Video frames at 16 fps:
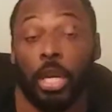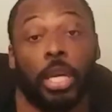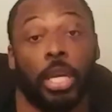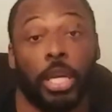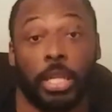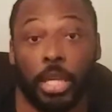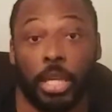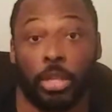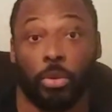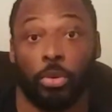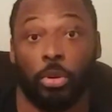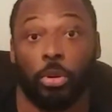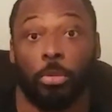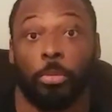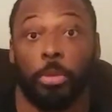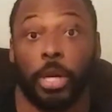in the other
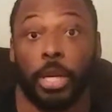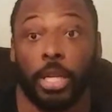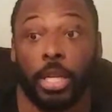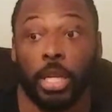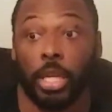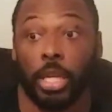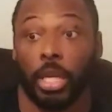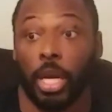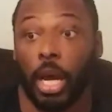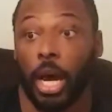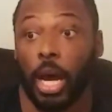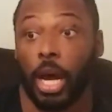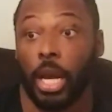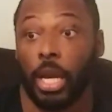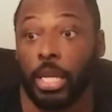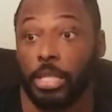room, but
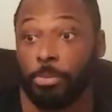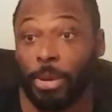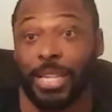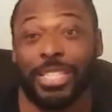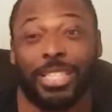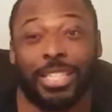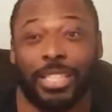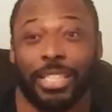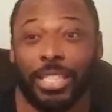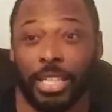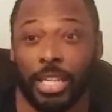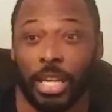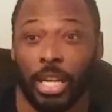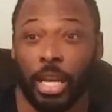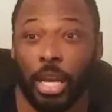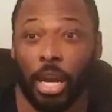it's basically
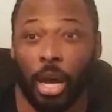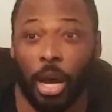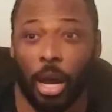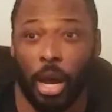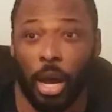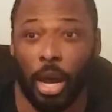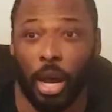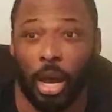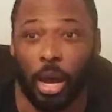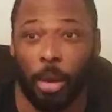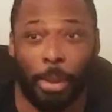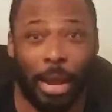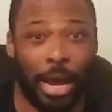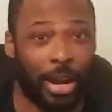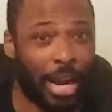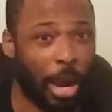
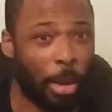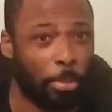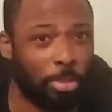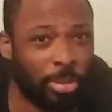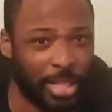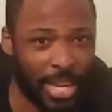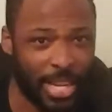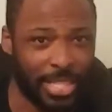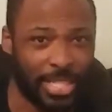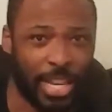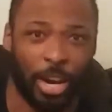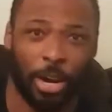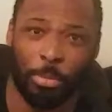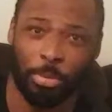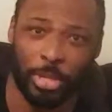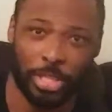about how plants
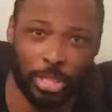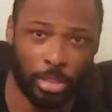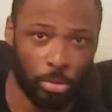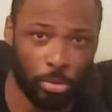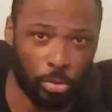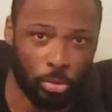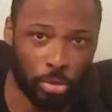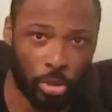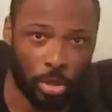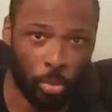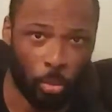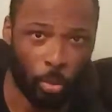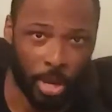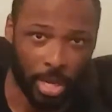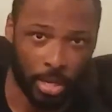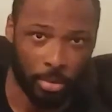help us lose
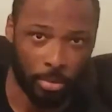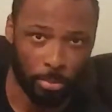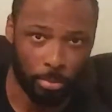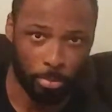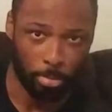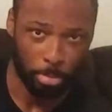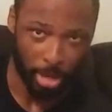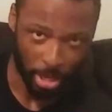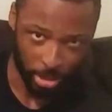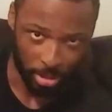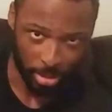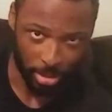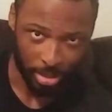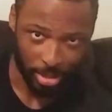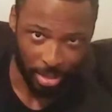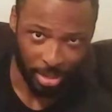weight better
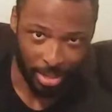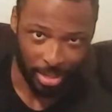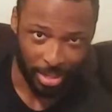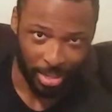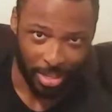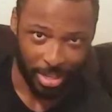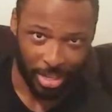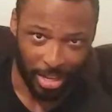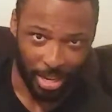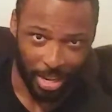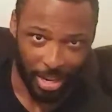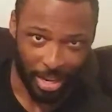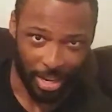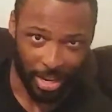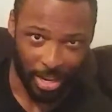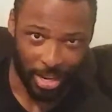
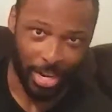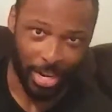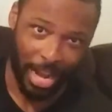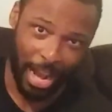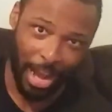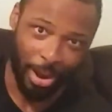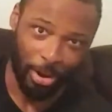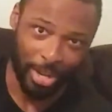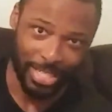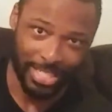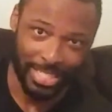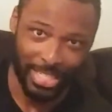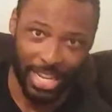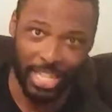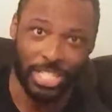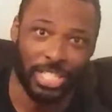and how
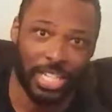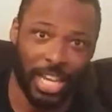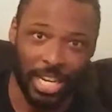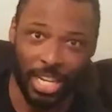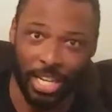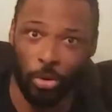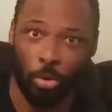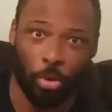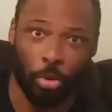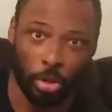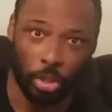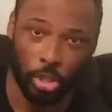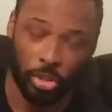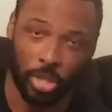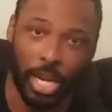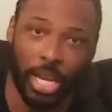instantiating or
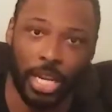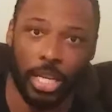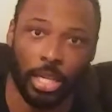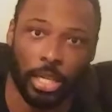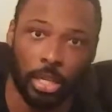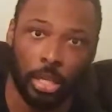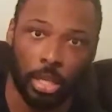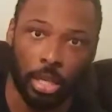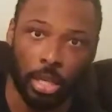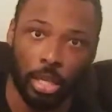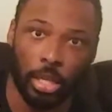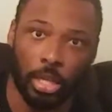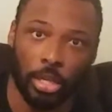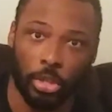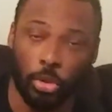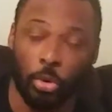creating
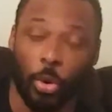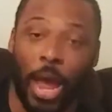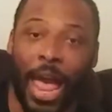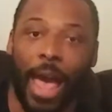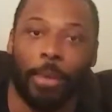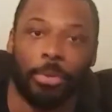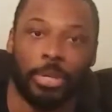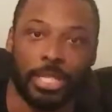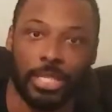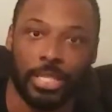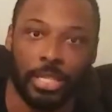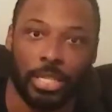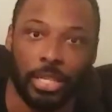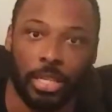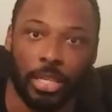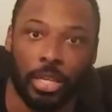new
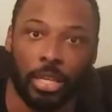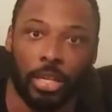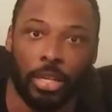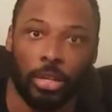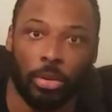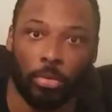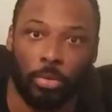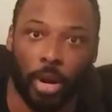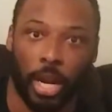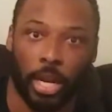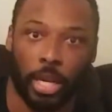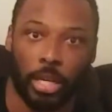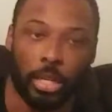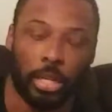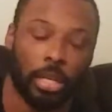habits, right?